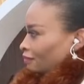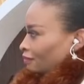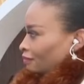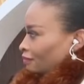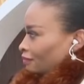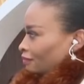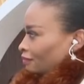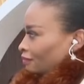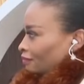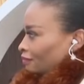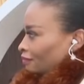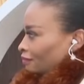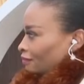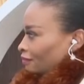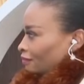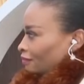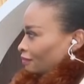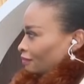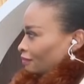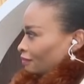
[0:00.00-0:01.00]

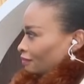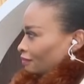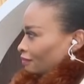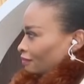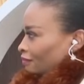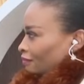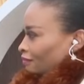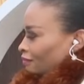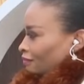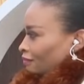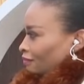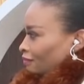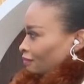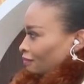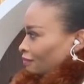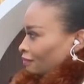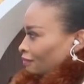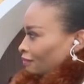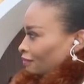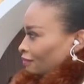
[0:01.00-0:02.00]

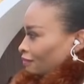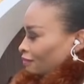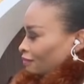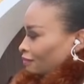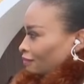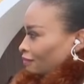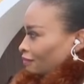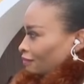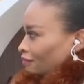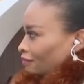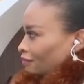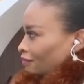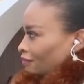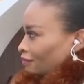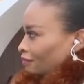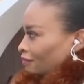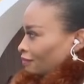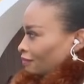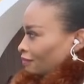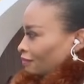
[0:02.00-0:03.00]

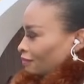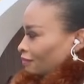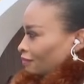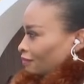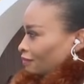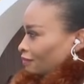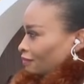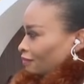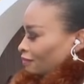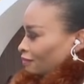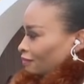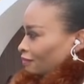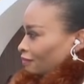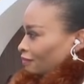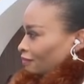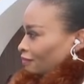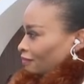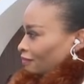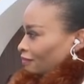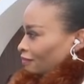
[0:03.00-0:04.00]

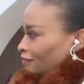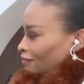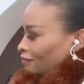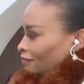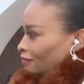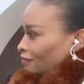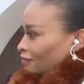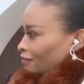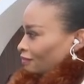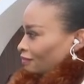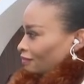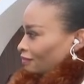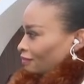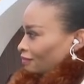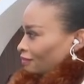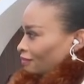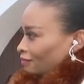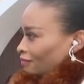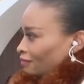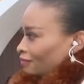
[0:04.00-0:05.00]

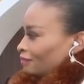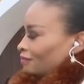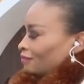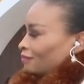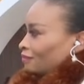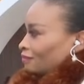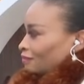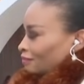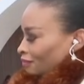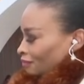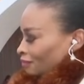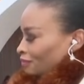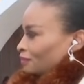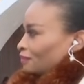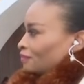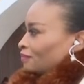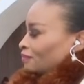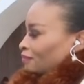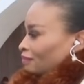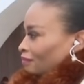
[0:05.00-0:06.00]

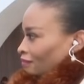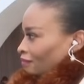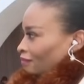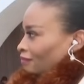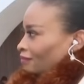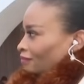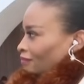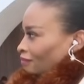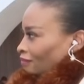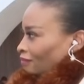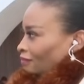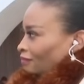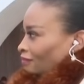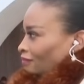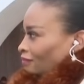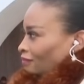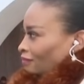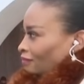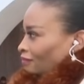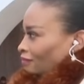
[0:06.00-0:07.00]

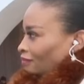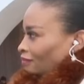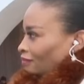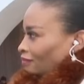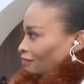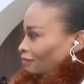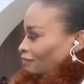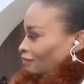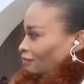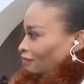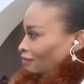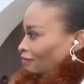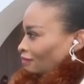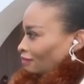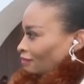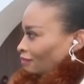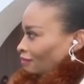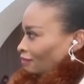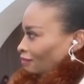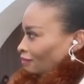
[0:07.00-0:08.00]
(not speaking)